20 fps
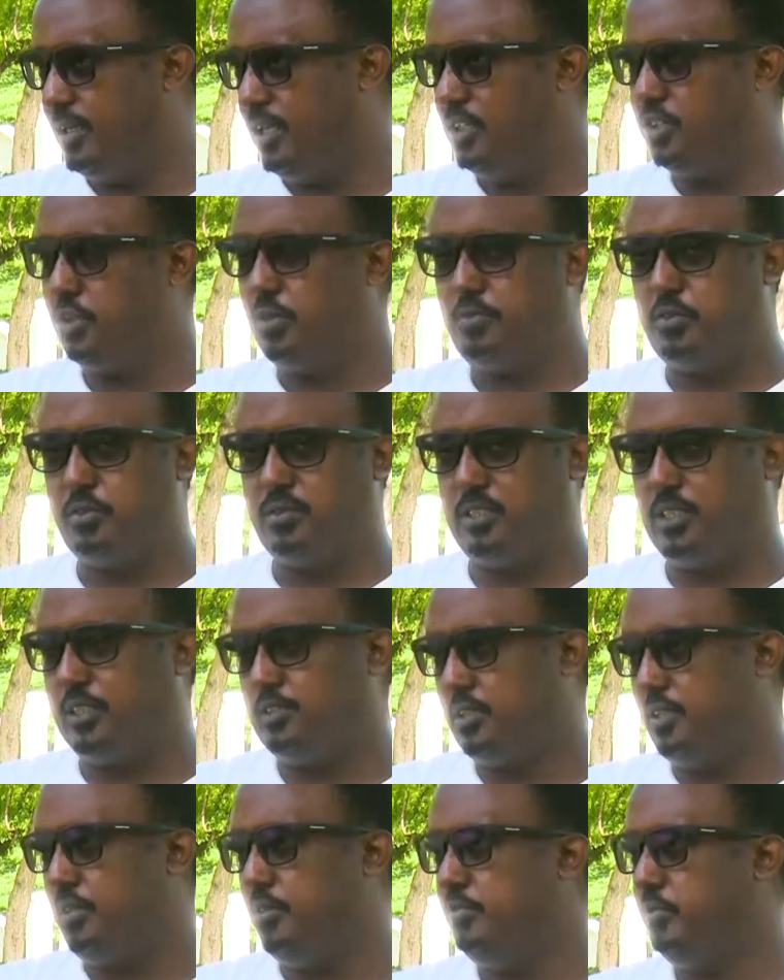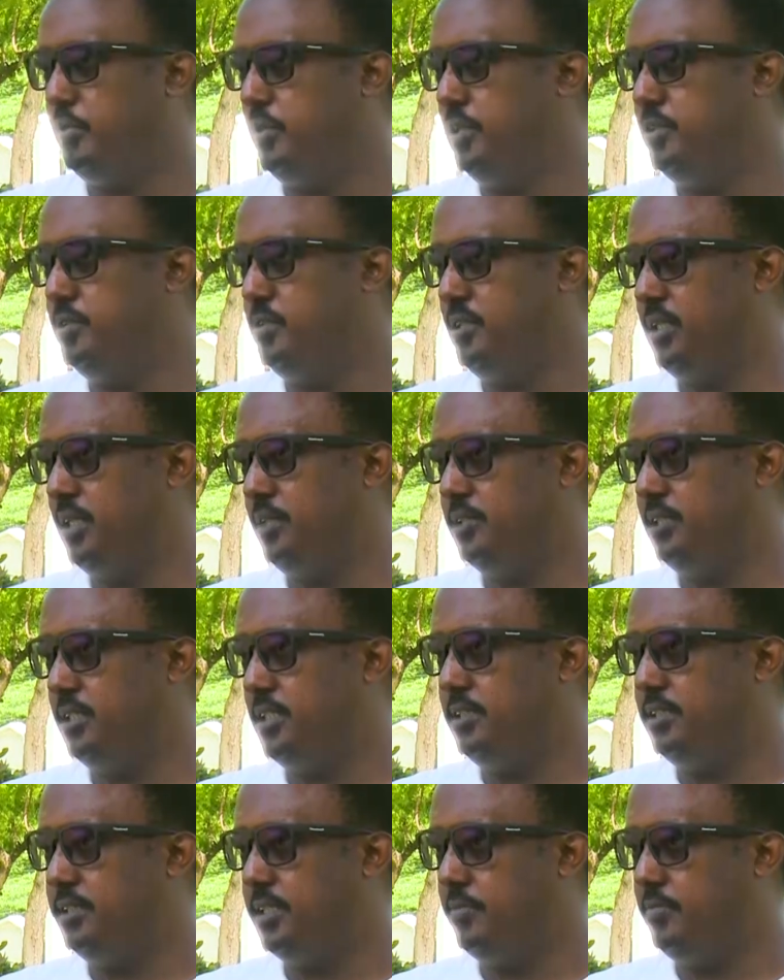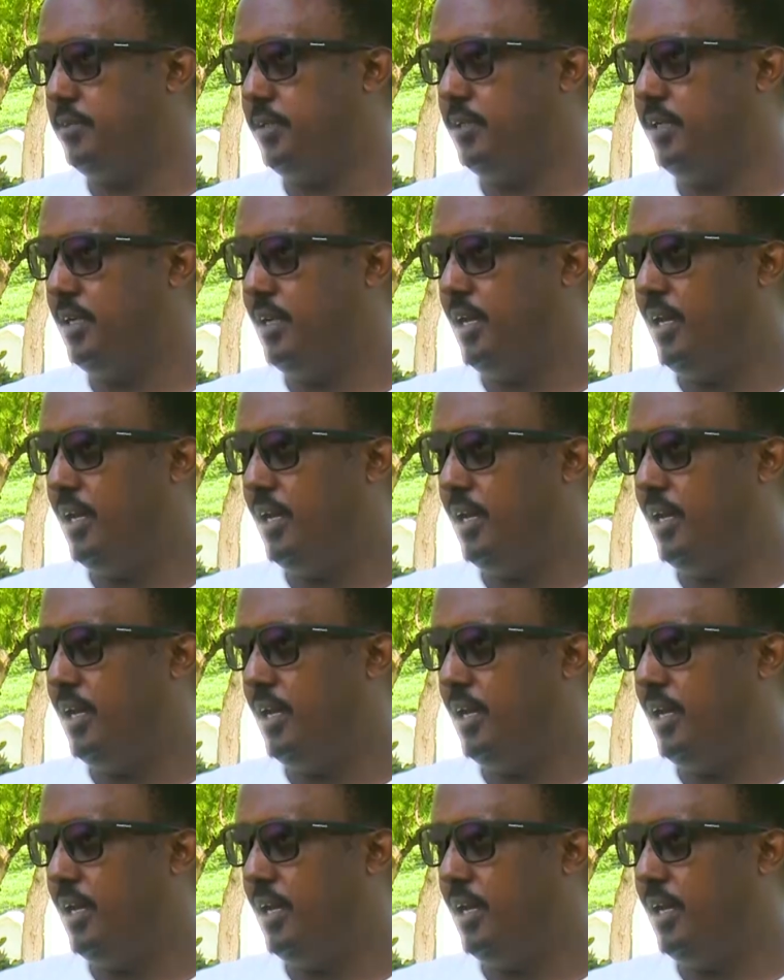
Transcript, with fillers: class of 2004 2007